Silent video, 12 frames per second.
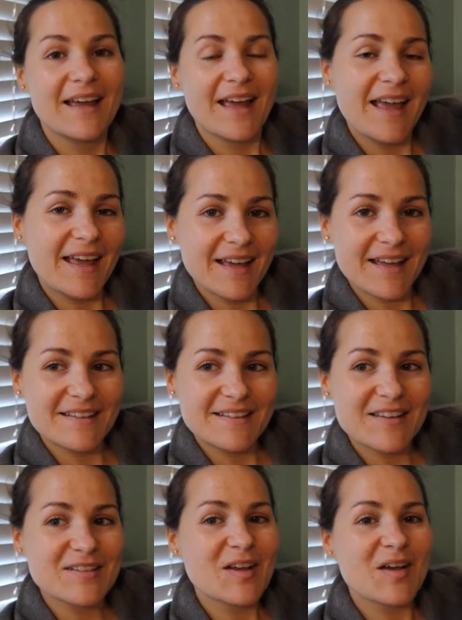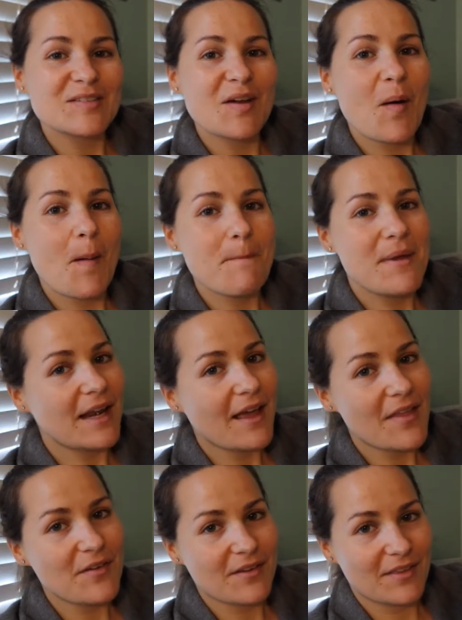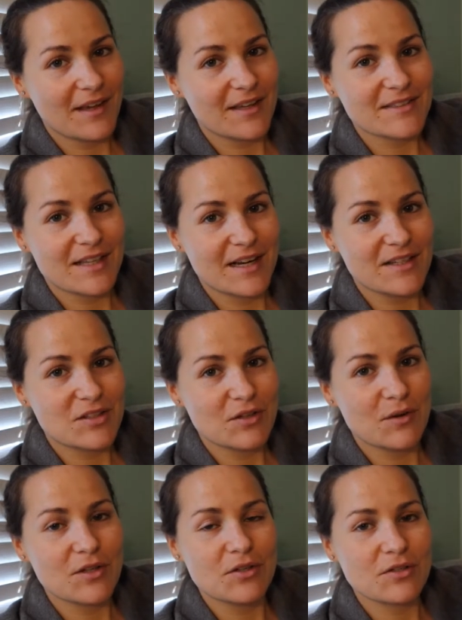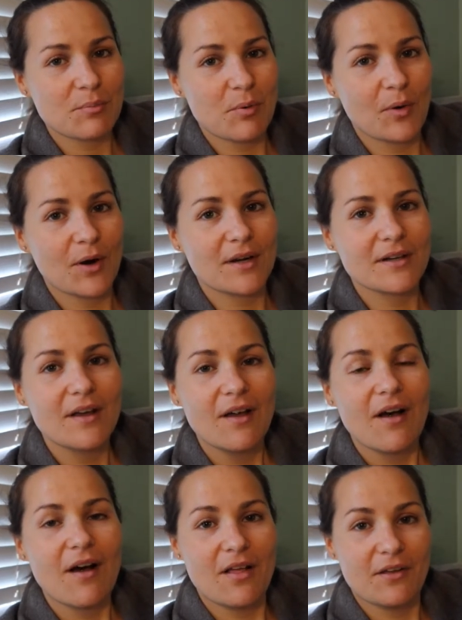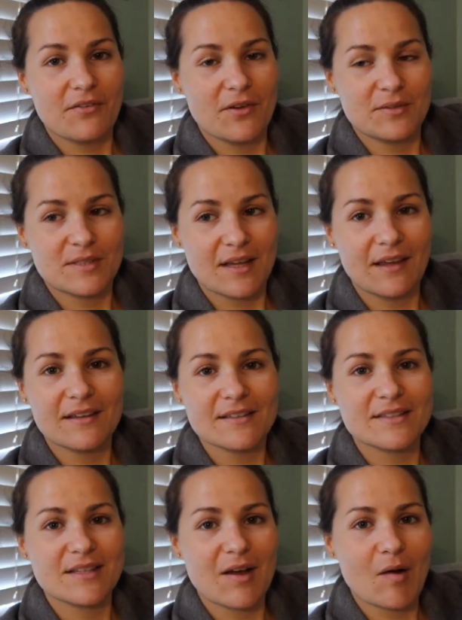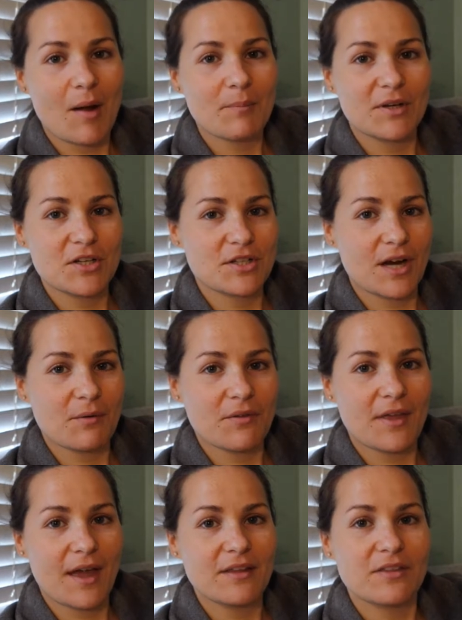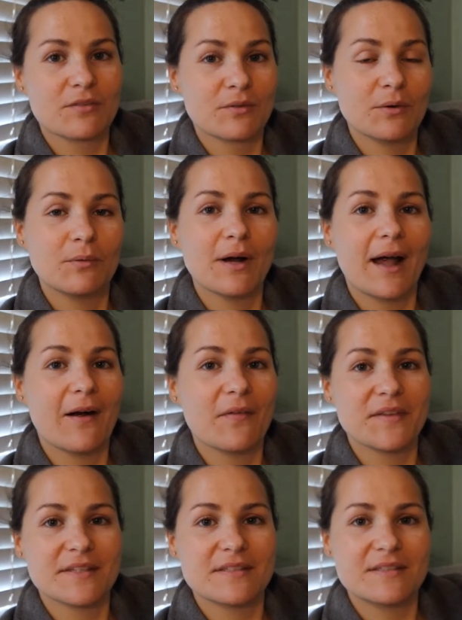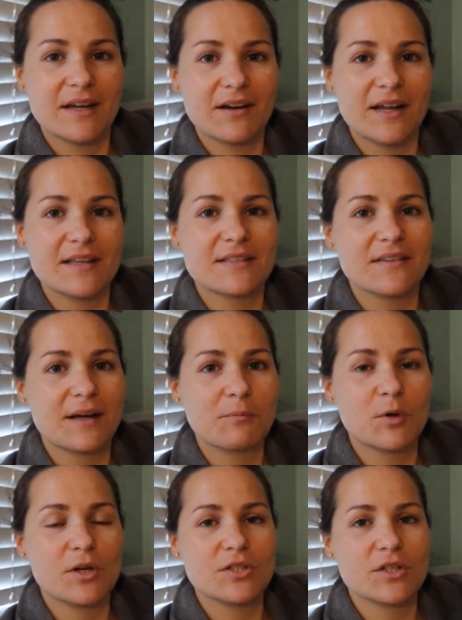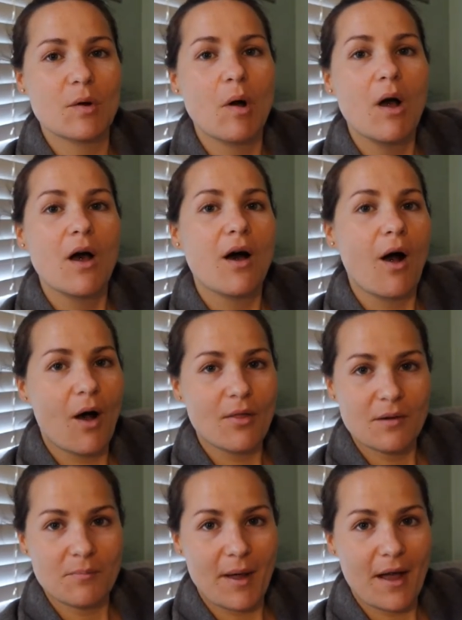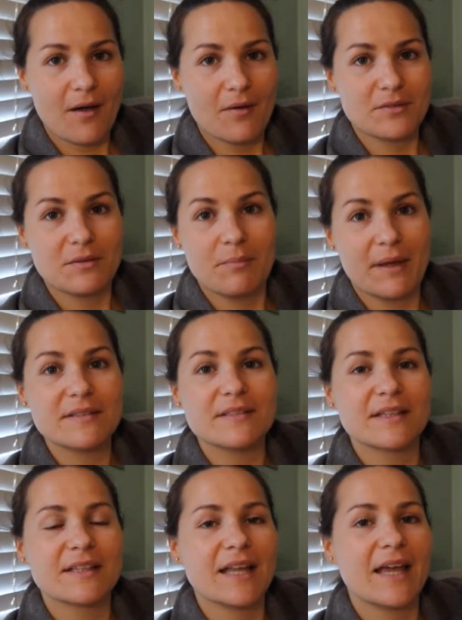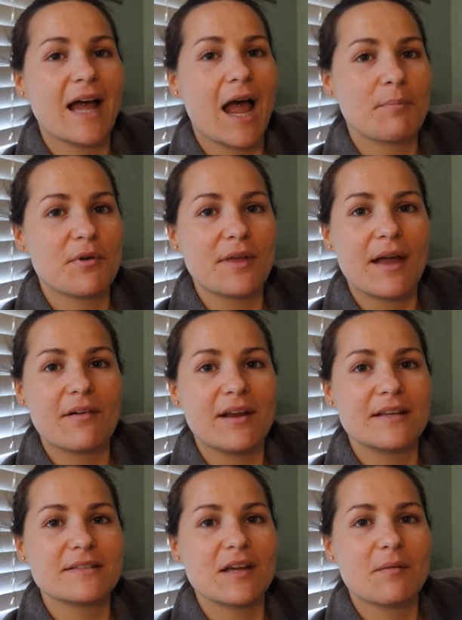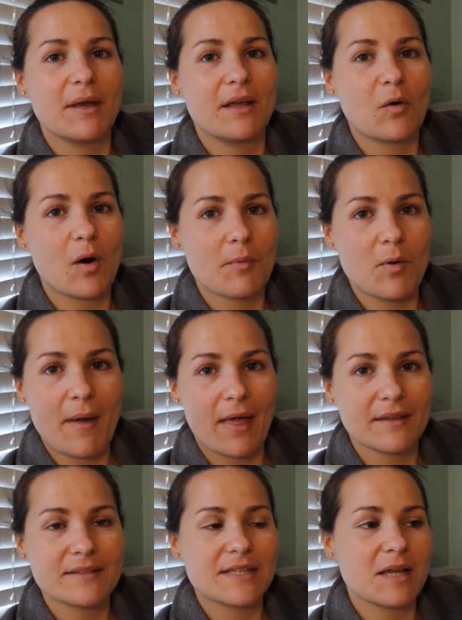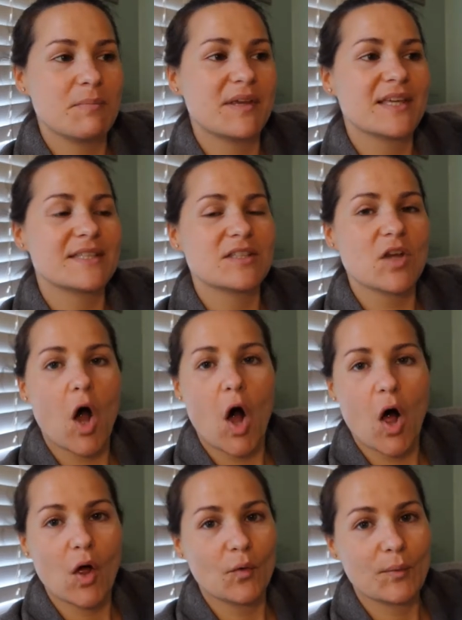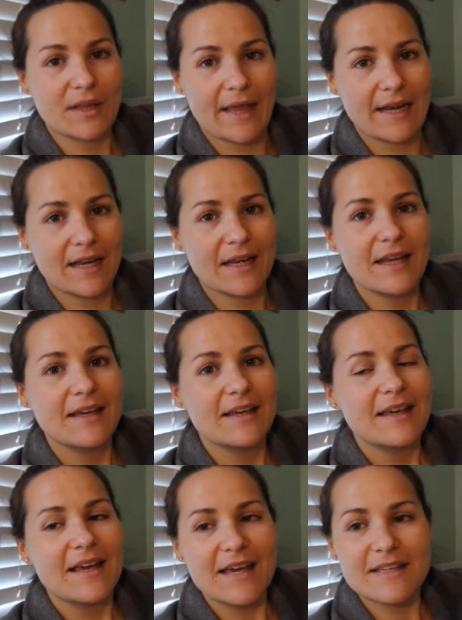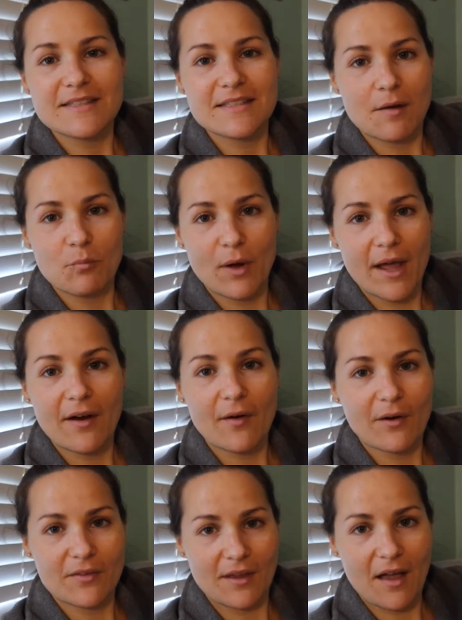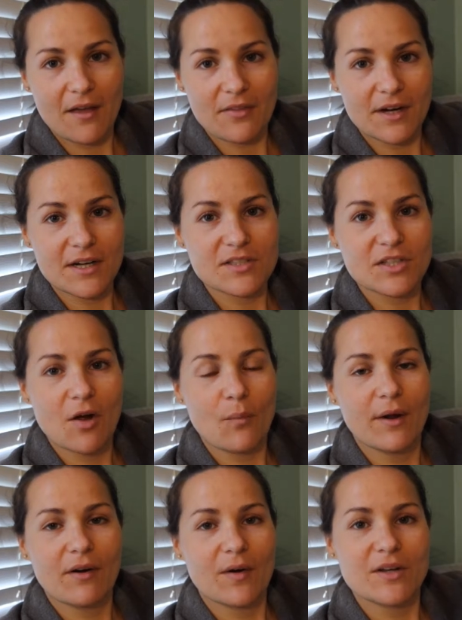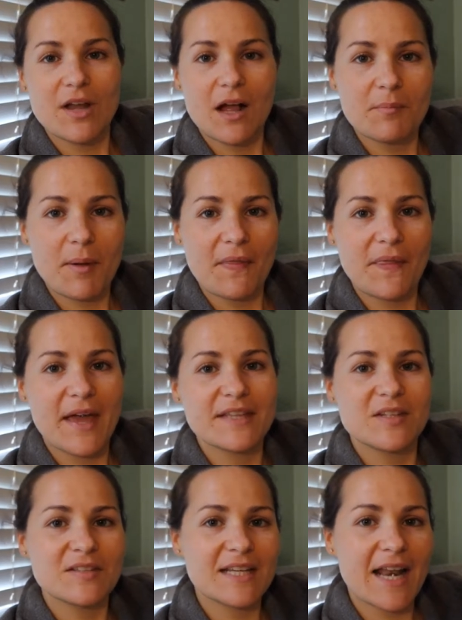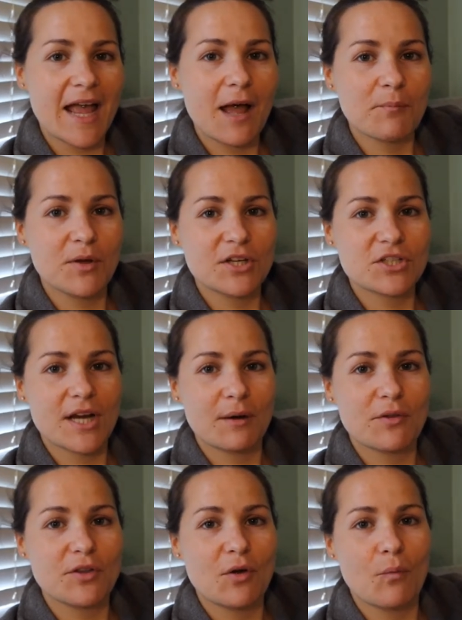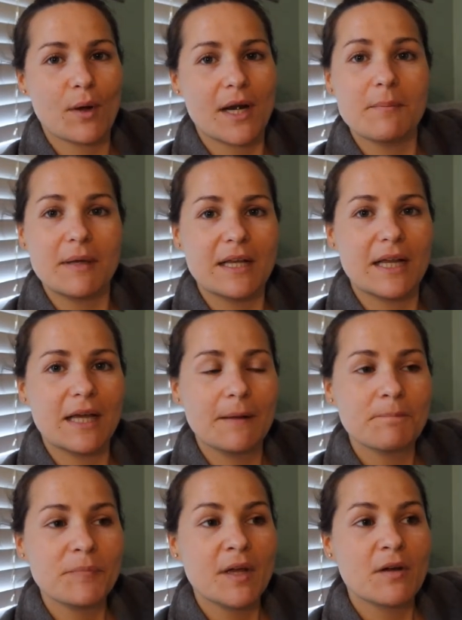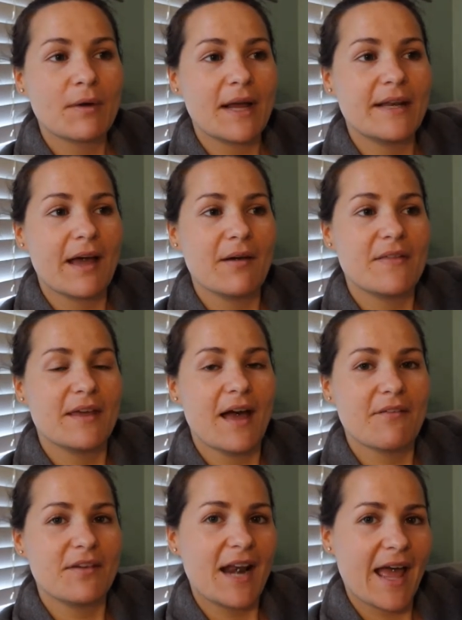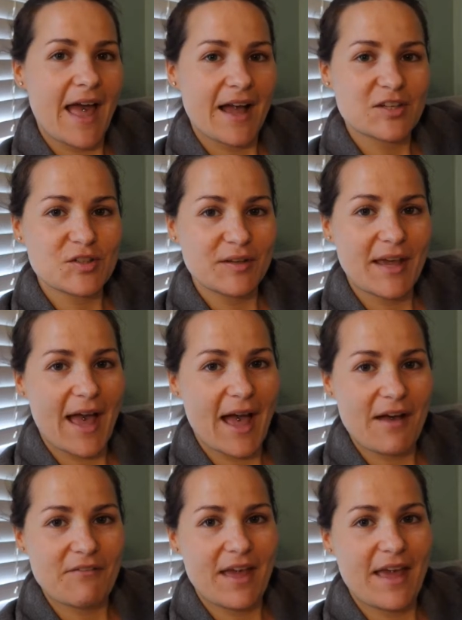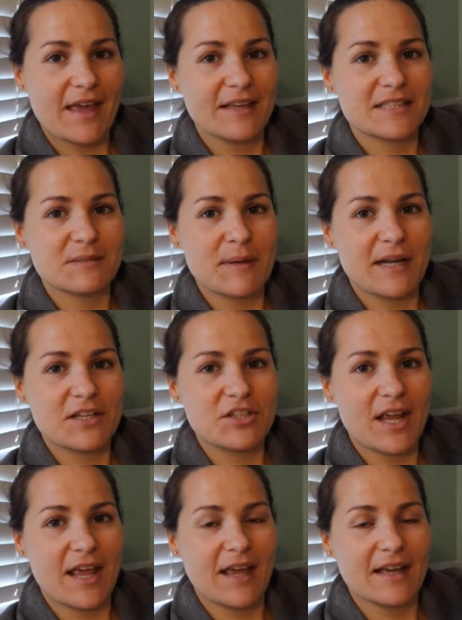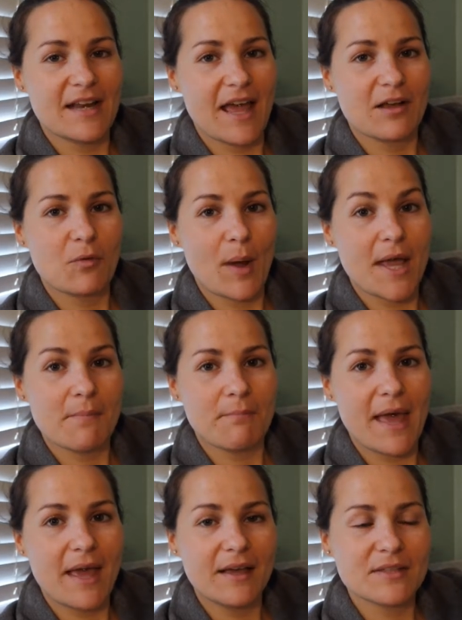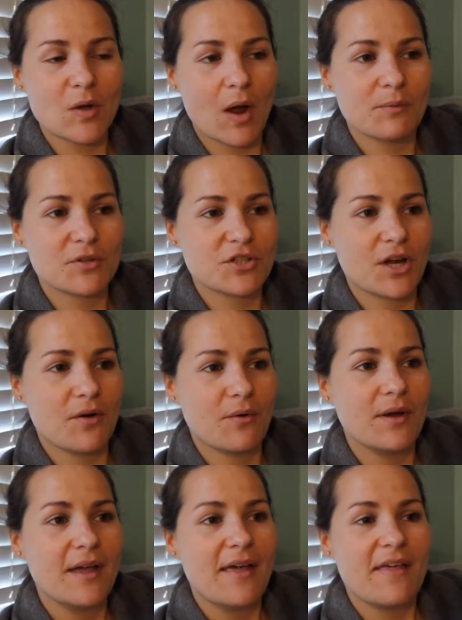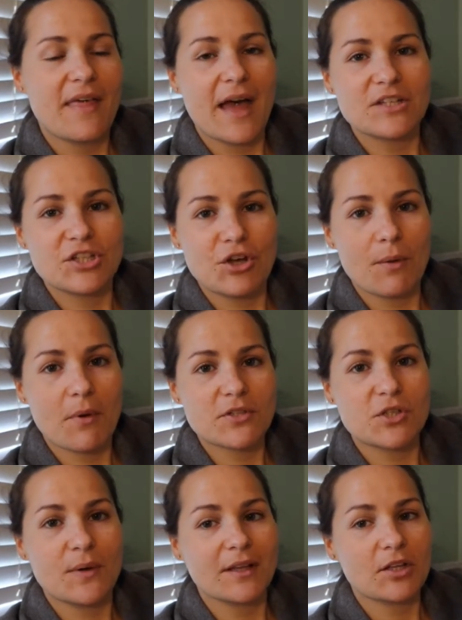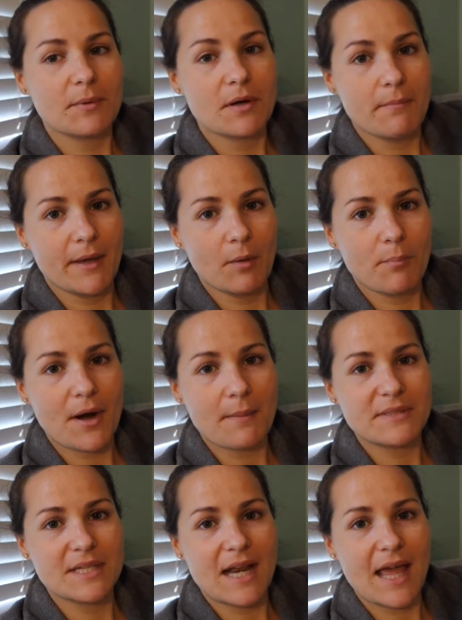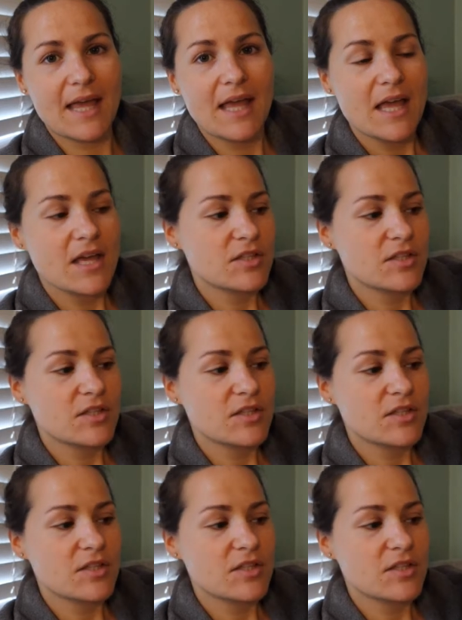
And there's also many other things that I do to support all of those things. So I'm going to share with that throughout this series that I'm going to do all about basically hypothyroidism and hormone balancing, because it's all related in some way or the other. So we are going to talk about that. So today I'm going to share with you what I'm eating right now in the oven. I actually have a spinach and egg white bake, so I will show that to you. I'm also doing a little bit of meal prep today.